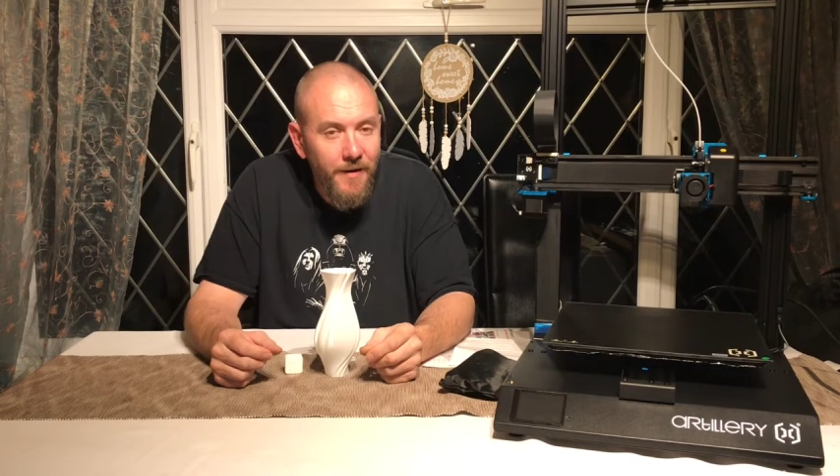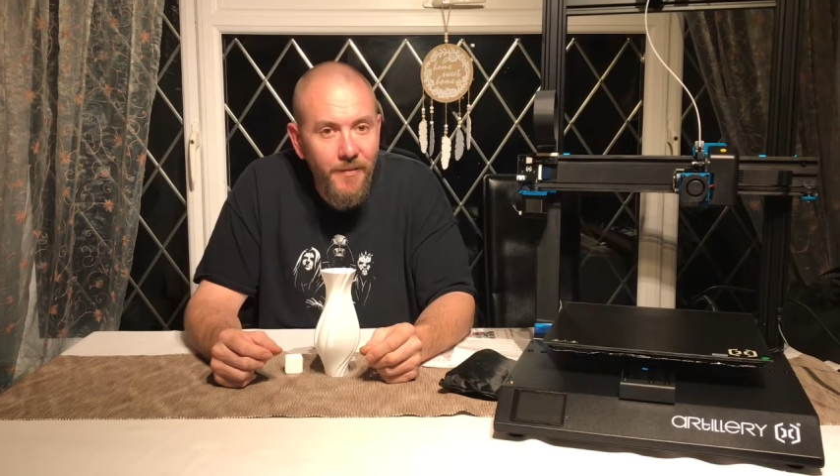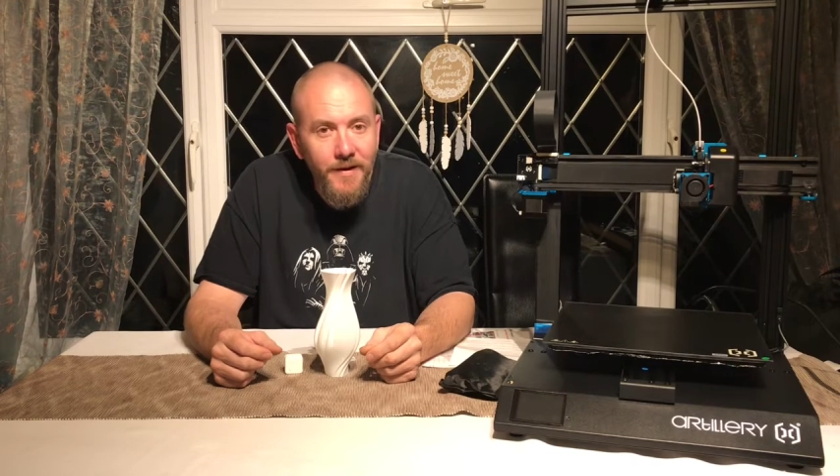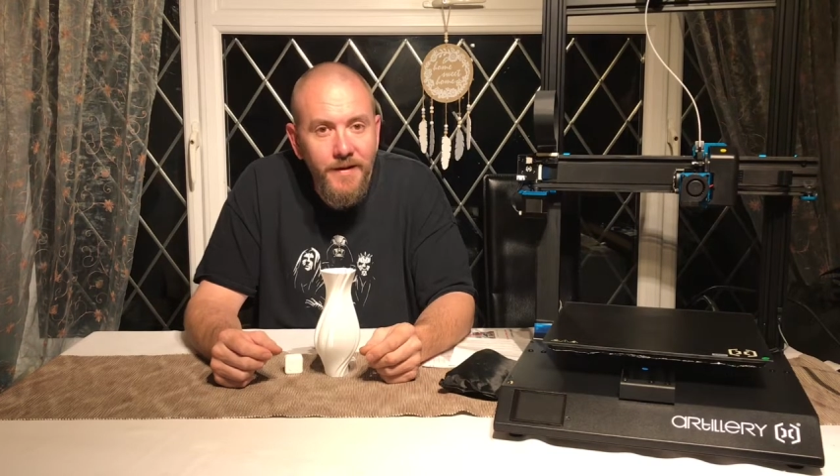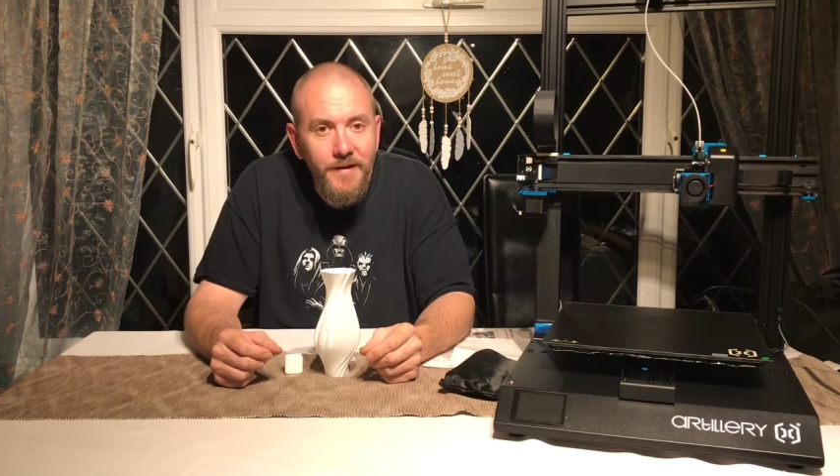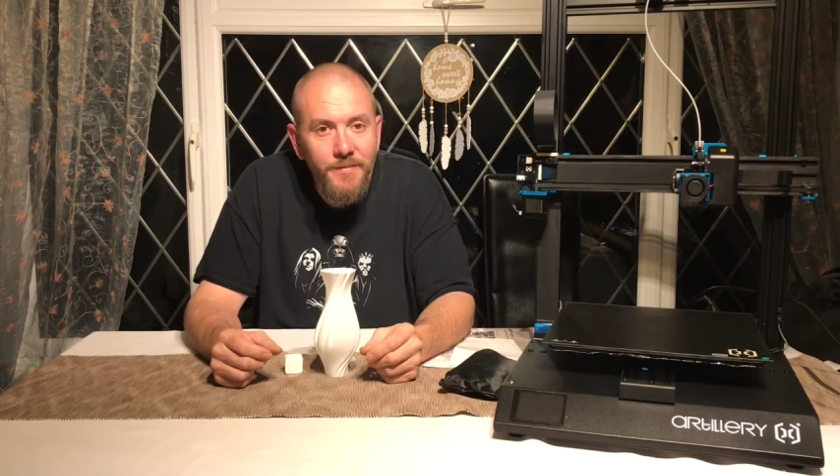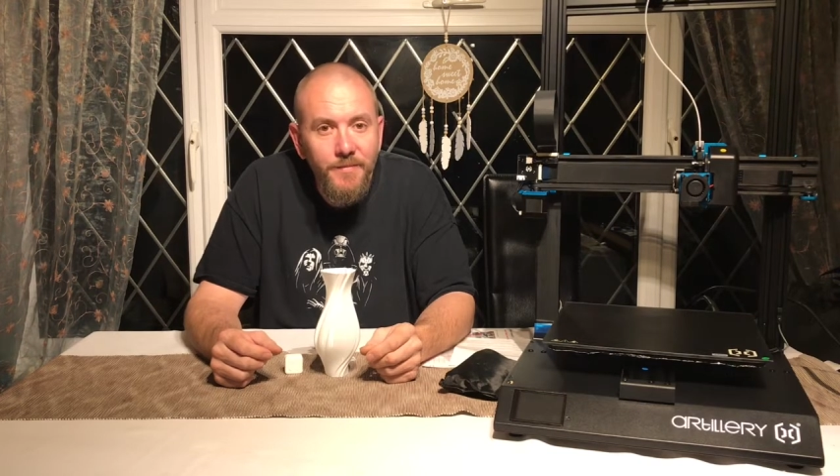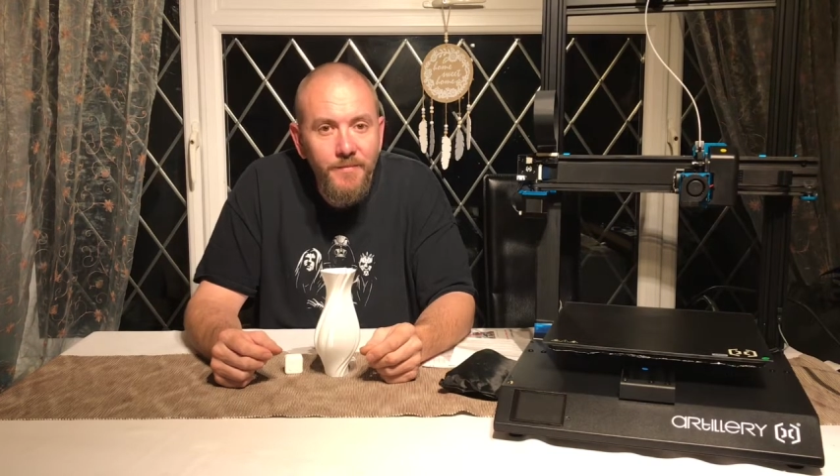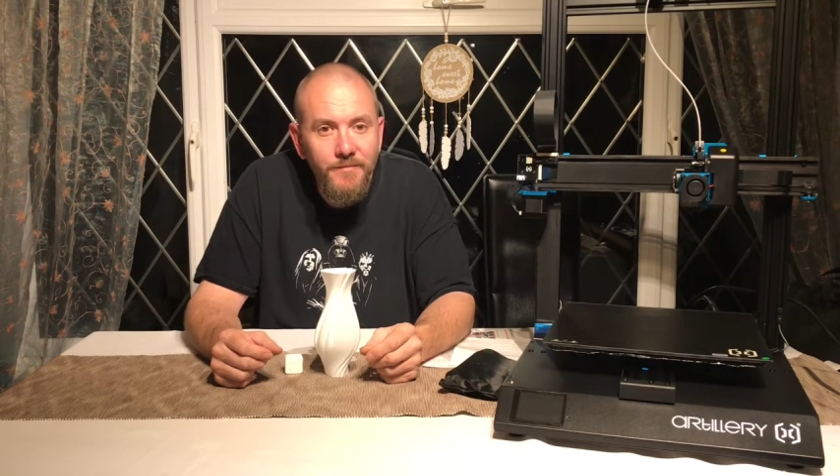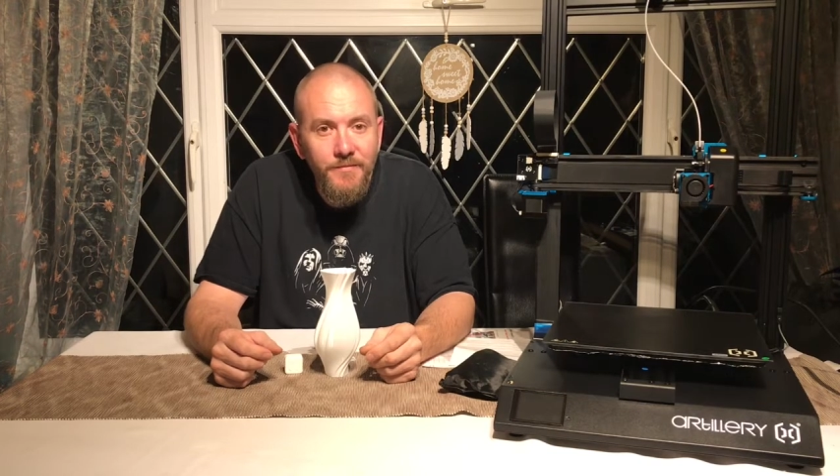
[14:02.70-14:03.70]
one of these
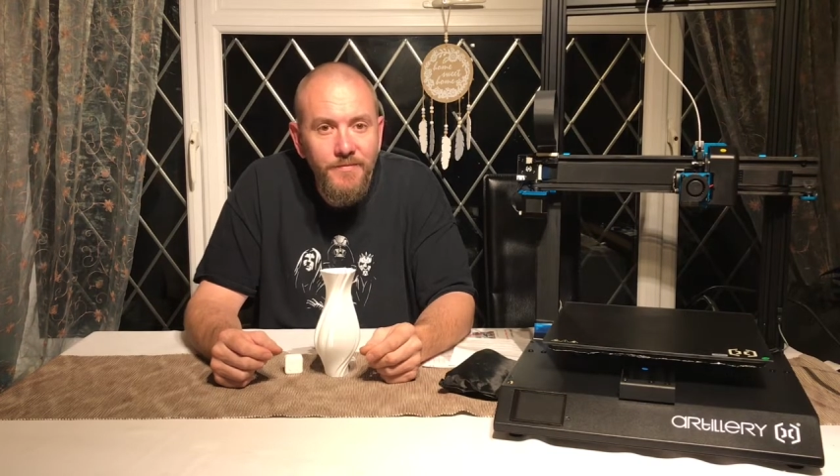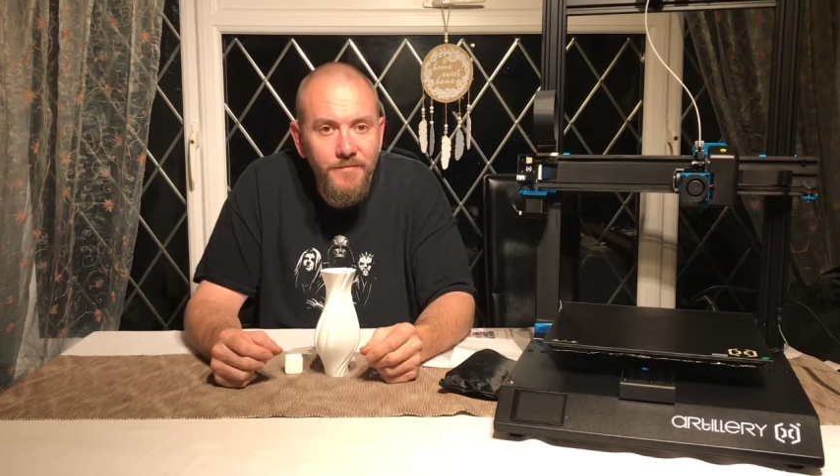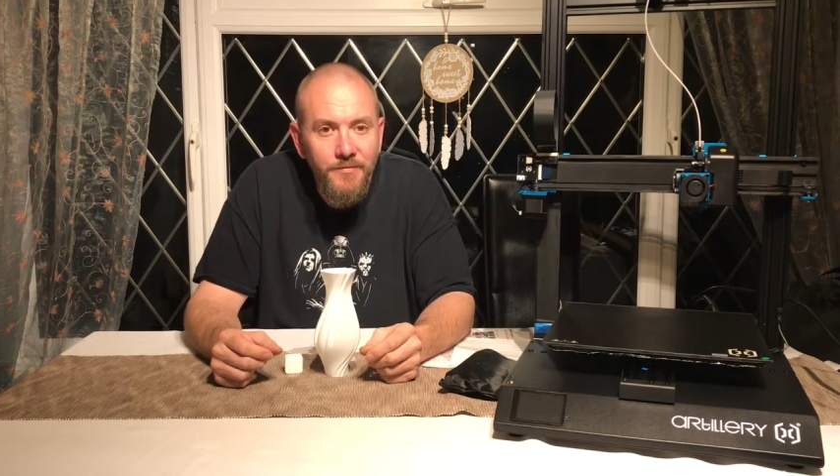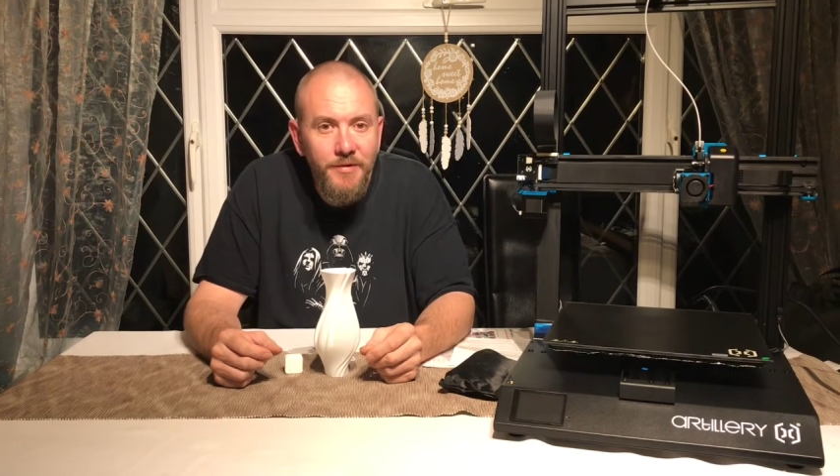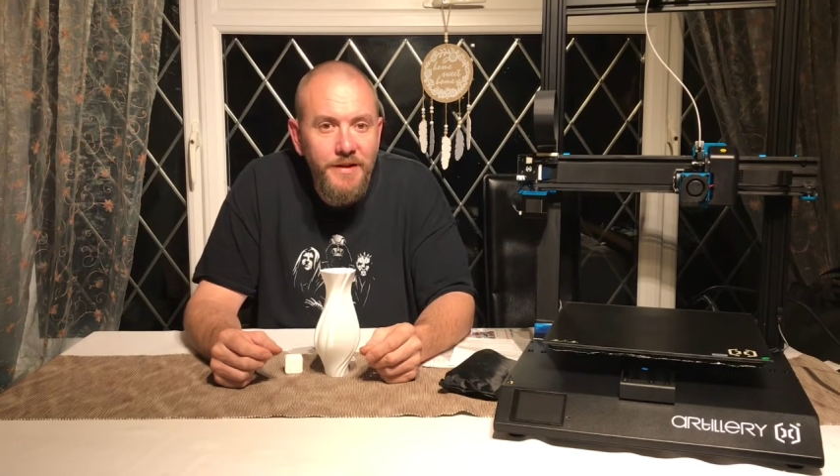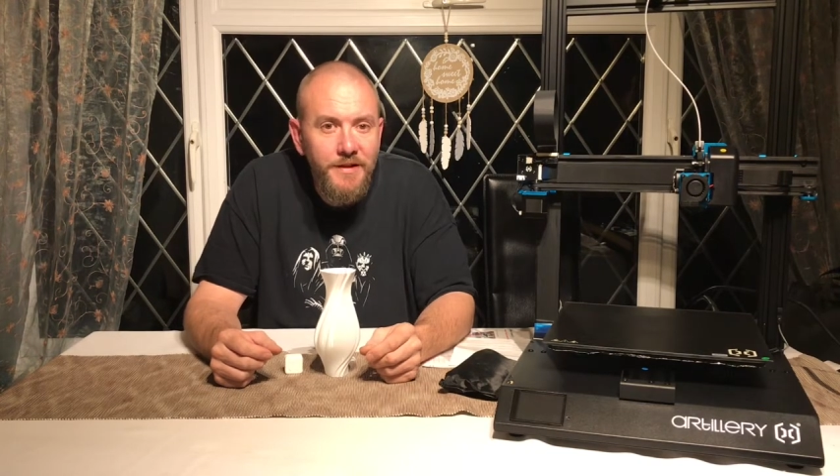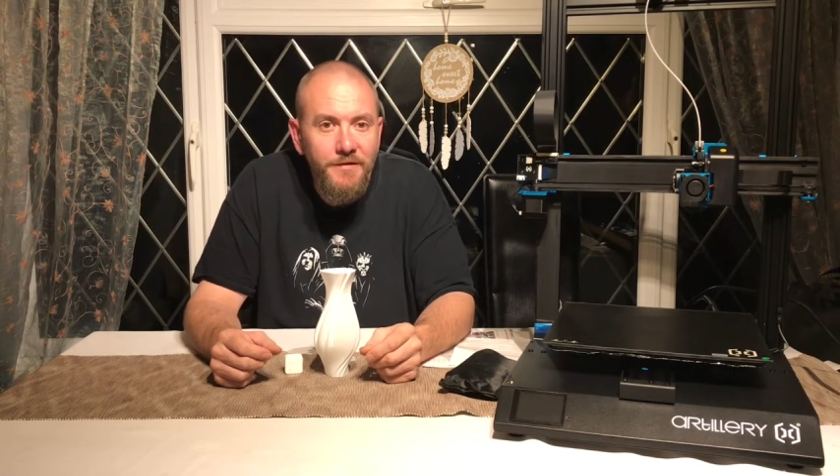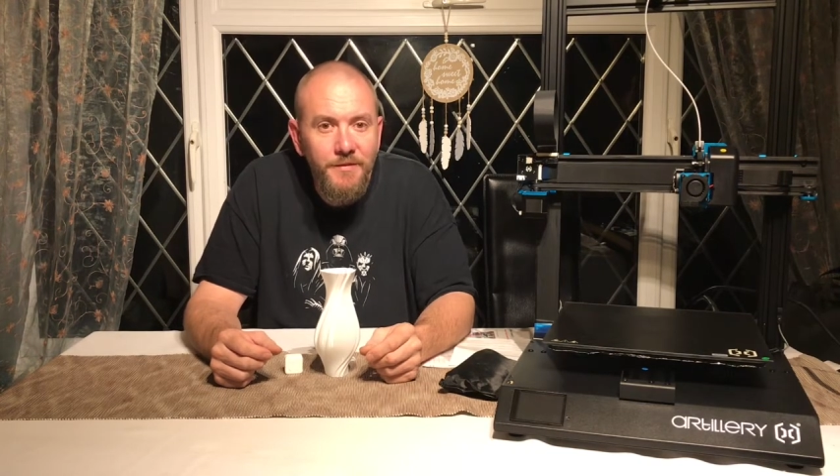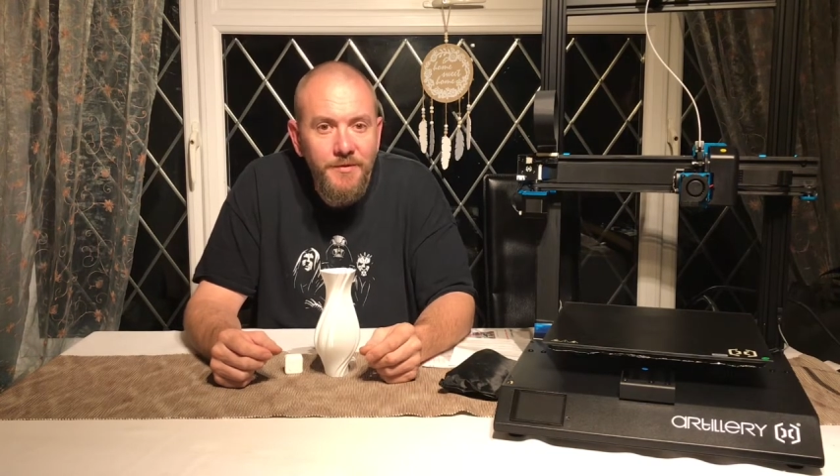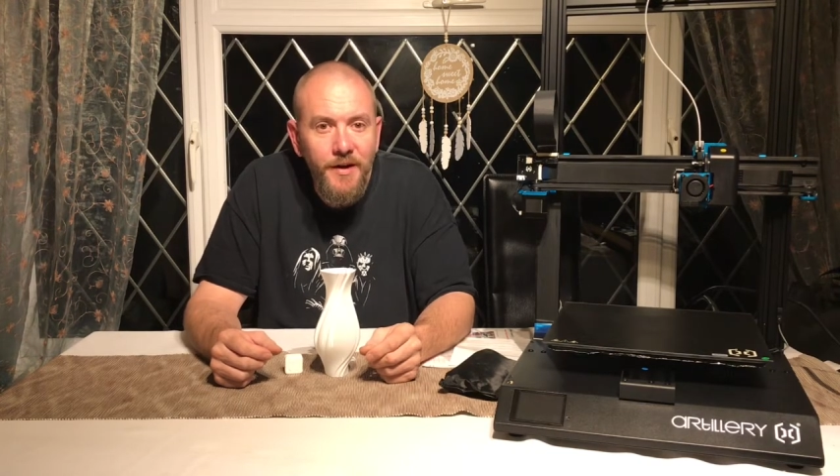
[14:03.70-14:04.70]
printers
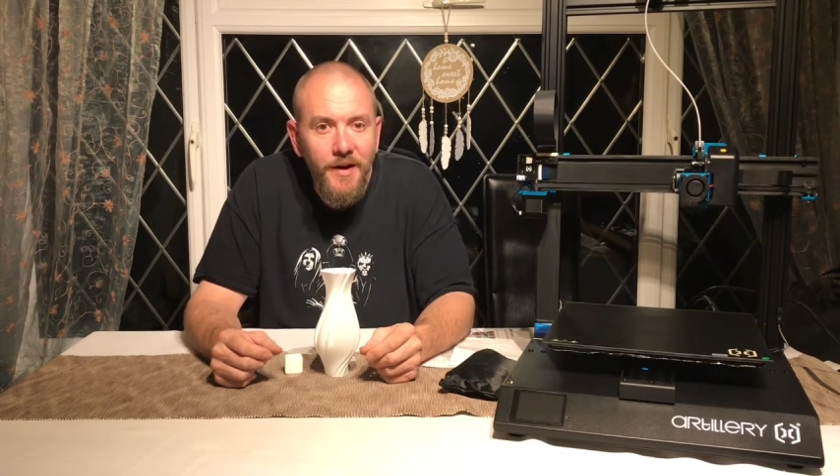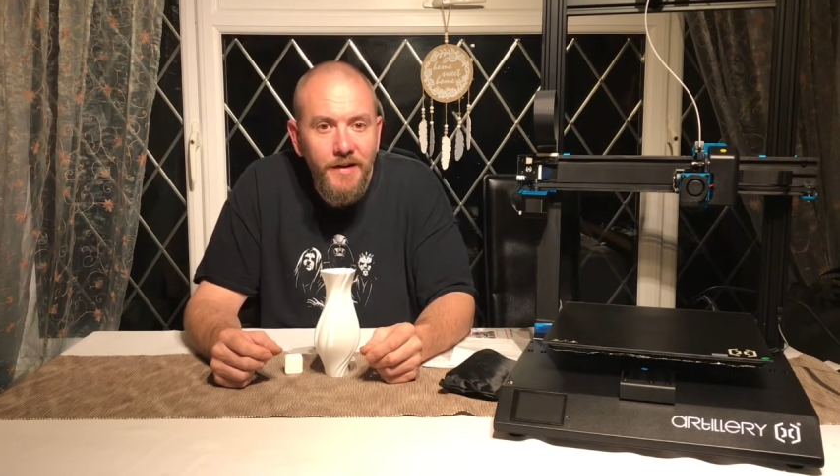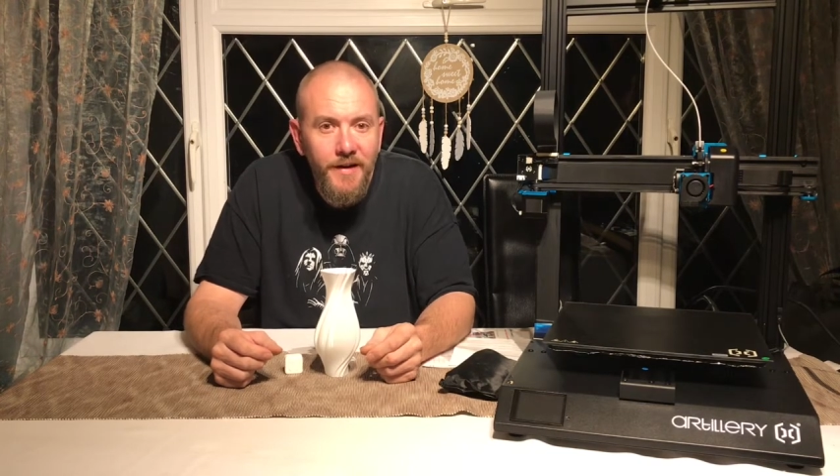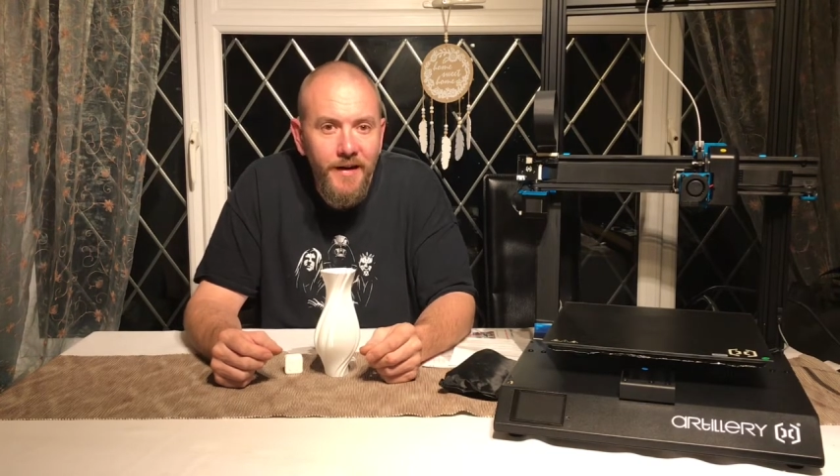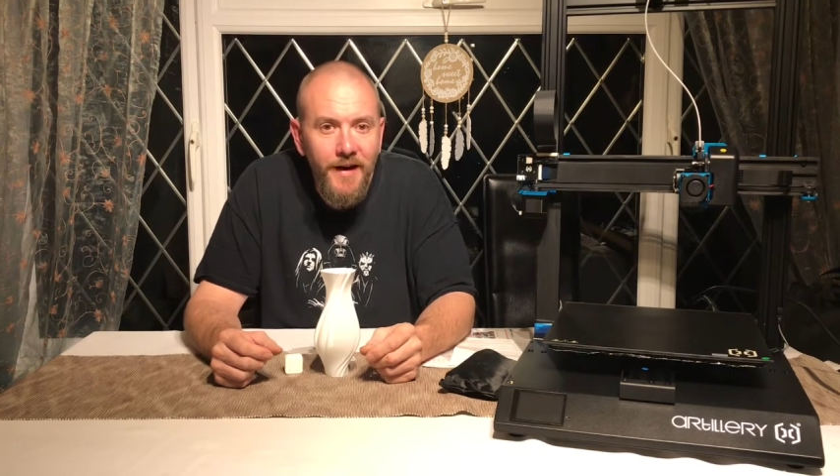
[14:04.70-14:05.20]
from China